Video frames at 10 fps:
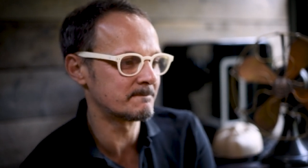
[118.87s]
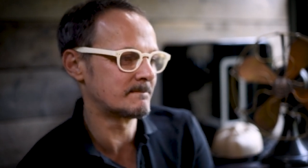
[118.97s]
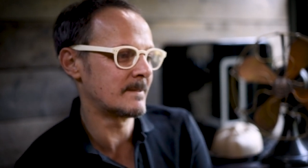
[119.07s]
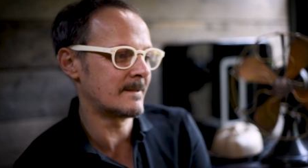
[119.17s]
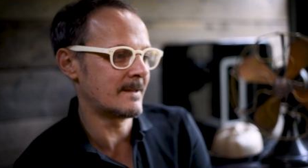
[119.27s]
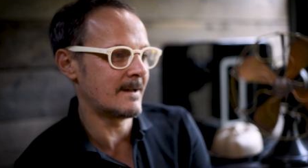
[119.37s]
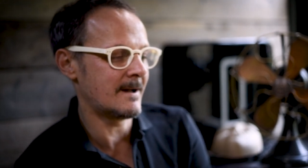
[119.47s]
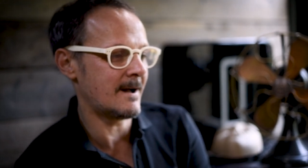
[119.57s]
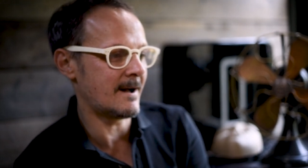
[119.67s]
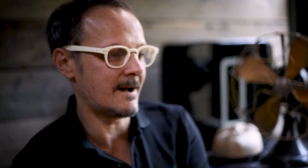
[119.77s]
Yeah,
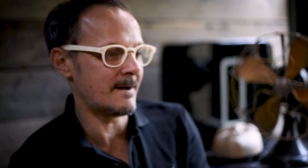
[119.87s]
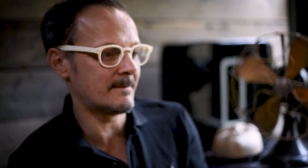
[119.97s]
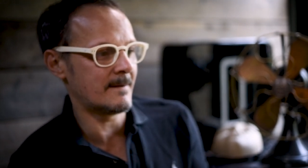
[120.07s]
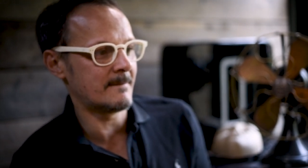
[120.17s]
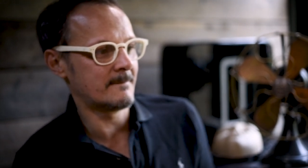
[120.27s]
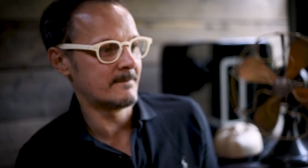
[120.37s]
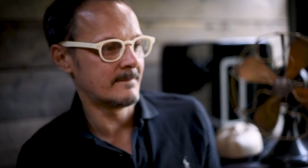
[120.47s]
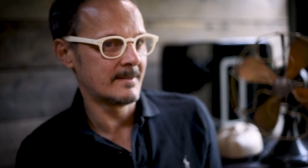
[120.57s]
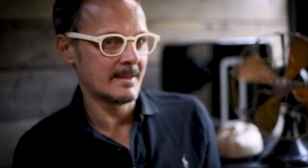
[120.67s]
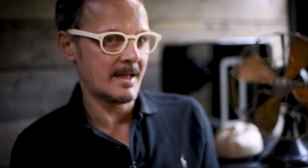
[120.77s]

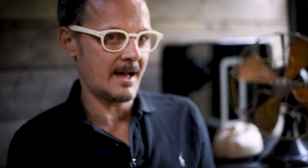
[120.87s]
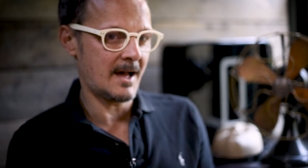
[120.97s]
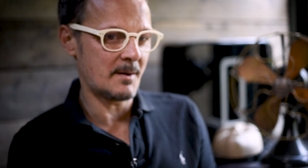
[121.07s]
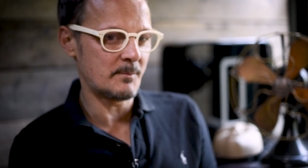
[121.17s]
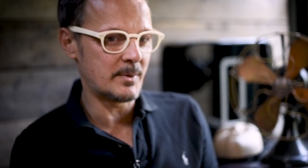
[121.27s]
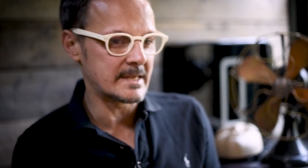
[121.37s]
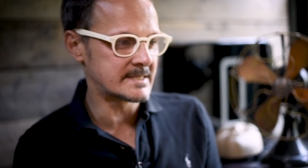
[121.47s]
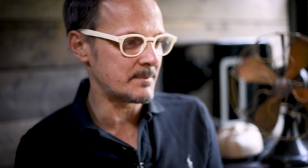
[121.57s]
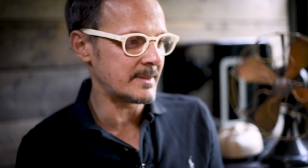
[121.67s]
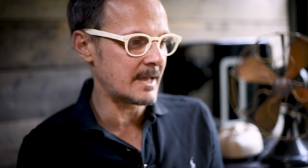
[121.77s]
yeah. Um, but there's
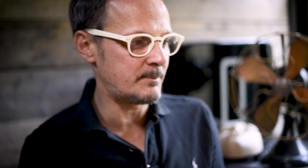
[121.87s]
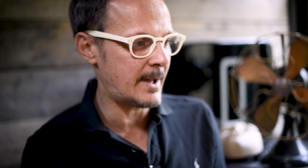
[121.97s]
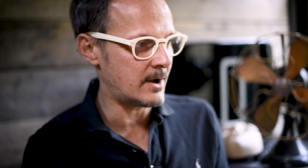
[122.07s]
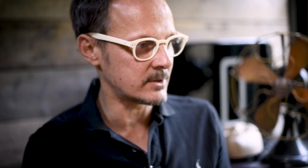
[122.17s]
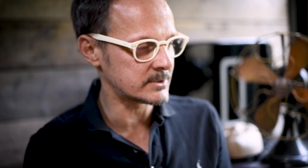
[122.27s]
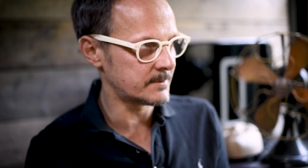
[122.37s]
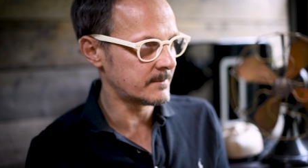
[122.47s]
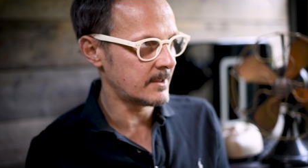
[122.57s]
something about